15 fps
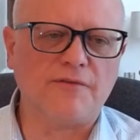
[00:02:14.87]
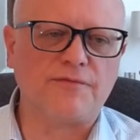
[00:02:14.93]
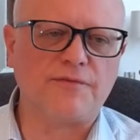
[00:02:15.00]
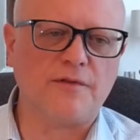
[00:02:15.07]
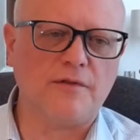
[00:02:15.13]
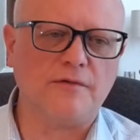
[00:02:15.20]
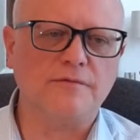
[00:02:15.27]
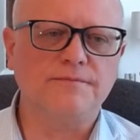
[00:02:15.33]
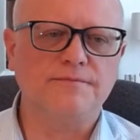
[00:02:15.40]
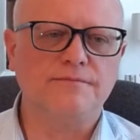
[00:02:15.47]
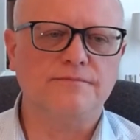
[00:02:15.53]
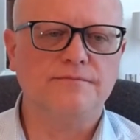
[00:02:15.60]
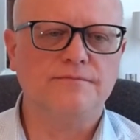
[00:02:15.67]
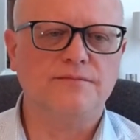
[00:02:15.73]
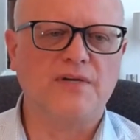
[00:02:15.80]
Buffalo,
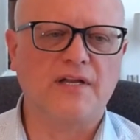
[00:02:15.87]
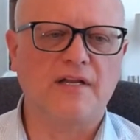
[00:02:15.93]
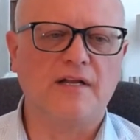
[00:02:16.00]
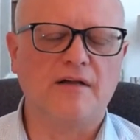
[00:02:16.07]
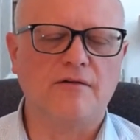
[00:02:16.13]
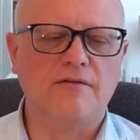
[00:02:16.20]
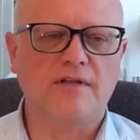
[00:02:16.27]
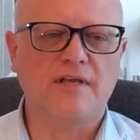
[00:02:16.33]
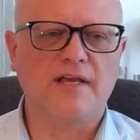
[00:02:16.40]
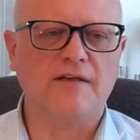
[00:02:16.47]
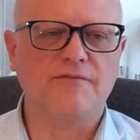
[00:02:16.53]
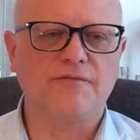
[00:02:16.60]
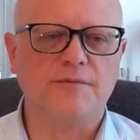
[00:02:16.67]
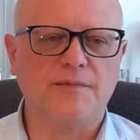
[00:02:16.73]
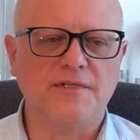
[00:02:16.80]
about an hour and a
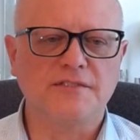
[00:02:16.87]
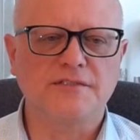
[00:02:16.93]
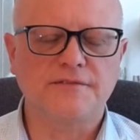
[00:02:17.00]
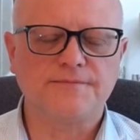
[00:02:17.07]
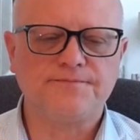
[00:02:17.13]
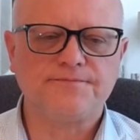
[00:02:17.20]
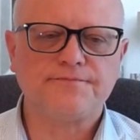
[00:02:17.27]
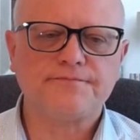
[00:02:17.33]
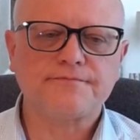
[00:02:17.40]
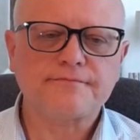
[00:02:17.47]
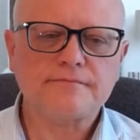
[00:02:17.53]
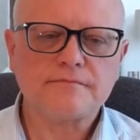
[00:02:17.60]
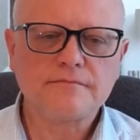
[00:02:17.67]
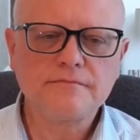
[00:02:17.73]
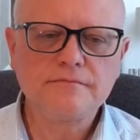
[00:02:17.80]
half from us,
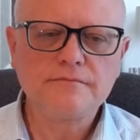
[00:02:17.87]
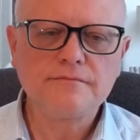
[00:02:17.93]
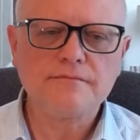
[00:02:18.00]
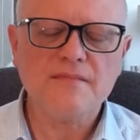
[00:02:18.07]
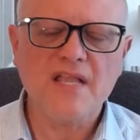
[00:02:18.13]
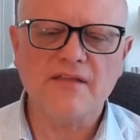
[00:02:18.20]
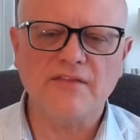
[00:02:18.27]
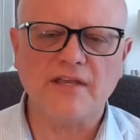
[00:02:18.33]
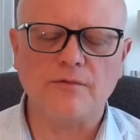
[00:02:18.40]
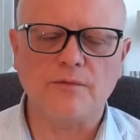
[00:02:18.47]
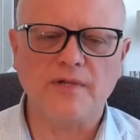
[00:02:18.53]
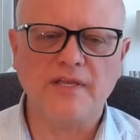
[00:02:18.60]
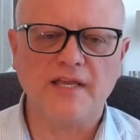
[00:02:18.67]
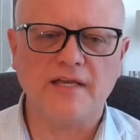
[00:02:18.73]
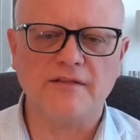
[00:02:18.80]
that
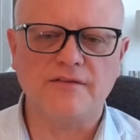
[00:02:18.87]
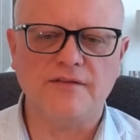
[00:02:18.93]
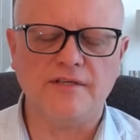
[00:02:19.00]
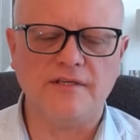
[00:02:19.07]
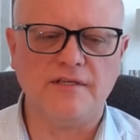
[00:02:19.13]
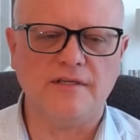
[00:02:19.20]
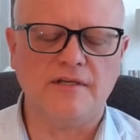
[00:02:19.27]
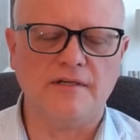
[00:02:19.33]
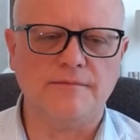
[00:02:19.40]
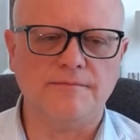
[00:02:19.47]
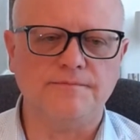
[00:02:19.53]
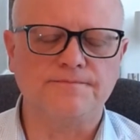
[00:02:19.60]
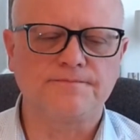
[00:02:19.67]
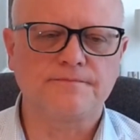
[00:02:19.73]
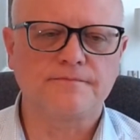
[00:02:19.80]
we had
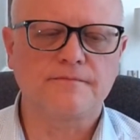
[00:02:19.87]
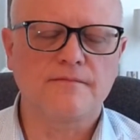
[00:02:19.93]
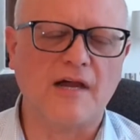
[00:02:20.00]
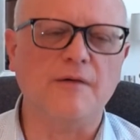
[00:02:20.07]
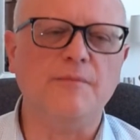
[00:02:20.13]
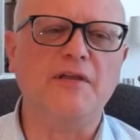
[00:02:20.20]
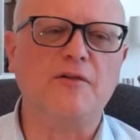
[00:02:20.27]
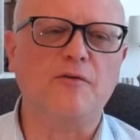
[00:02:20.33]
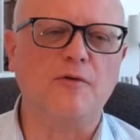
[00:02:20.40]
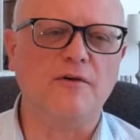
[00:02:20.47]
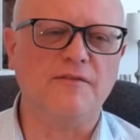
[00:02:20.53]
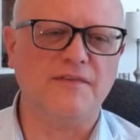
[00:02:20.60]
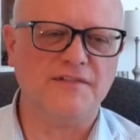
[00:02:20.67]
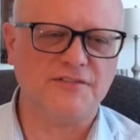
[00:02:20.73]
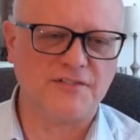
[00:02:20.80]
the Army
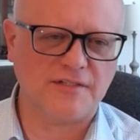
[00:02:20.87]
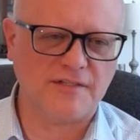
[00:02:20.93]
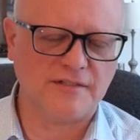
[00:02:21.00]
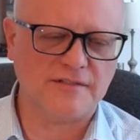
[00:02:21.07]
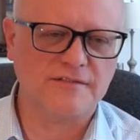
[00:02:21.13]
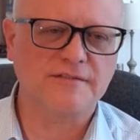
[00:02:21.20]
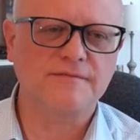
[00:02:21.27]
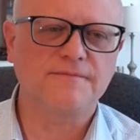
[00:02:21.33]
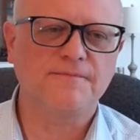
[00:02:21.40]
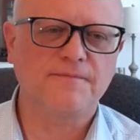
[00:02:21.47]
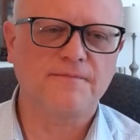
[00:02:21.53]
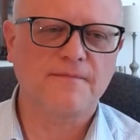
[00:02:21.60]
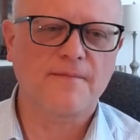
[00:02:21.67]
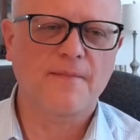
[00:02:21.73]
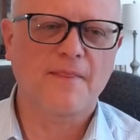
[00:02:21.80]
Corps of Engineers.
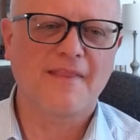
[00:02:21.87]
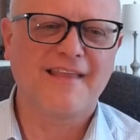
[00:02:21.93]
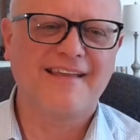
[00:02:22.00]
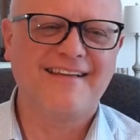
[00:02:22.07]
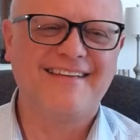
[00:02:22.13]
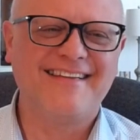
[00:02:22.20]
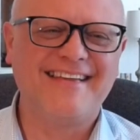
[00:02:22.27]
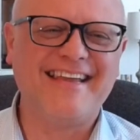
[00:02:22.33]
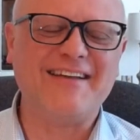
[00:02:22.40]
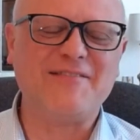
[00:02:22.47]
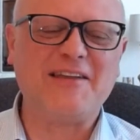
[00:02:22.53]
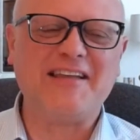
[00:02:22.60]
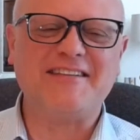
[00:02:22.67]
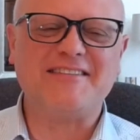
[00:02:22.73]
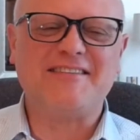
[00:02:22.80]

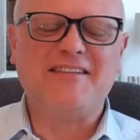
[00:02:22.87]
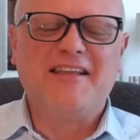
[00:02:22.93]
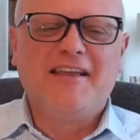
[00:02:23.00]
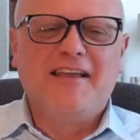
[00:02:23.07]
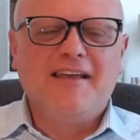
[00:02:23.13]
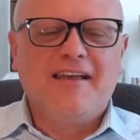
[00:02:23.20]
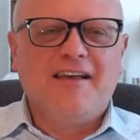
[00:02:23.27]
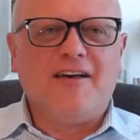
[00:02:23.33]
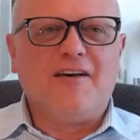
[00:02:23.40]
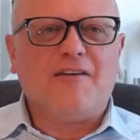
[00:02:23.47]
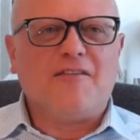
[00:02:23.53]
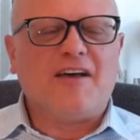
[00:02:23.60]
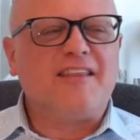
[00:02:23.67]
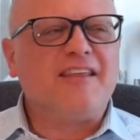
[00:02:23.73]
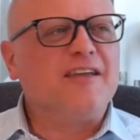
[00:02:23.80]
Yeah, we had,
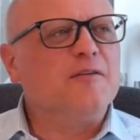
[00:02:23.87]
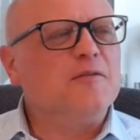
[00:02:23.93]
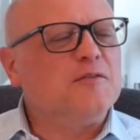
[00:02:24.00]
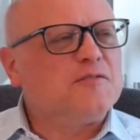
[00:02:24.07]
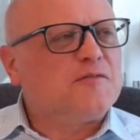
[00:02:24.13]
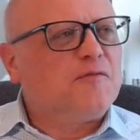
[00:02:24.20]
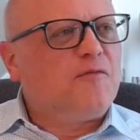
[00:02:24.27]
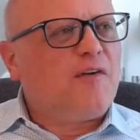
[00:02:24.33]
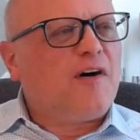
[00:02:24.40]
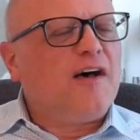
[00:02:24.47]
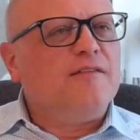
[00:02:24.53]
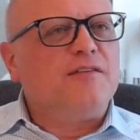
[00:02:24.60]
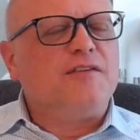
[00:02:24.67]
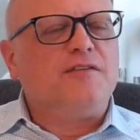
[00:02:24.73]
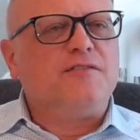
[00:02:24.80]
I think it was
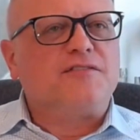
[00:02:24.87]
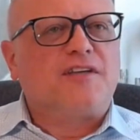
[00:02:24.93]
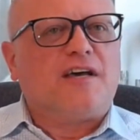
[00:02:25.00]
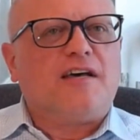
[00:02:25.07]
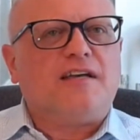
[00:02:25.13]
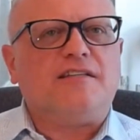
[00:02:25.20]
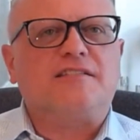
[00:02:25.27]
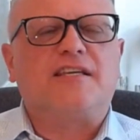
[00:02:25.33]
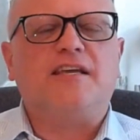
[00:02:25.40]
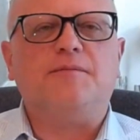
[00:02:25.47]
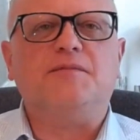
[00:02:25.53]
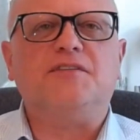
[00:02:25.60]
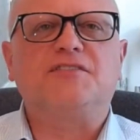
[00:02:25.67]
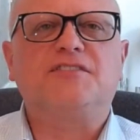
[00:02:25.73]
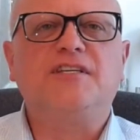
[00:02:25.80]
5 of those guys
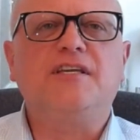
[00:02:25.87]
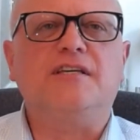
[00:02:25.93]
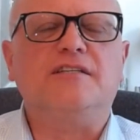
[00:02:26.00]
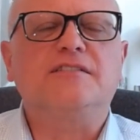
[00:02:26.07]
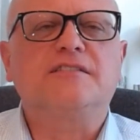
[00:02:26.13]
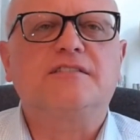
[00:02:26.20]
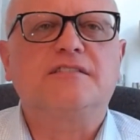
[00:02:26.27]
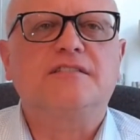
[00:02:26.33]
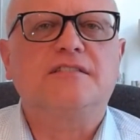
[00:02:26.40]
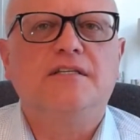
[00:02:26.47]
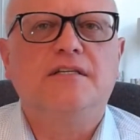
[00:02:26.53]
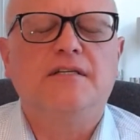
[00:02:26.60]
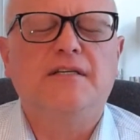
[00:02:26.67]
came to see us,